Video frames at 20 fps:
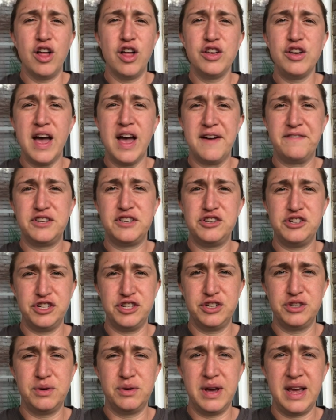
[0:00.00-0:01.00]
all you have to
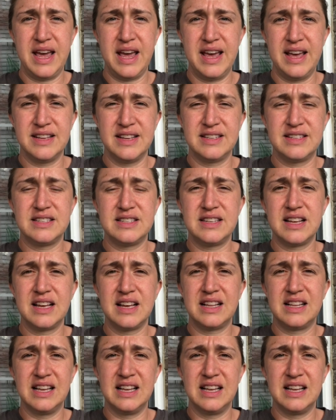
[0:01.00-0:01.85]
do is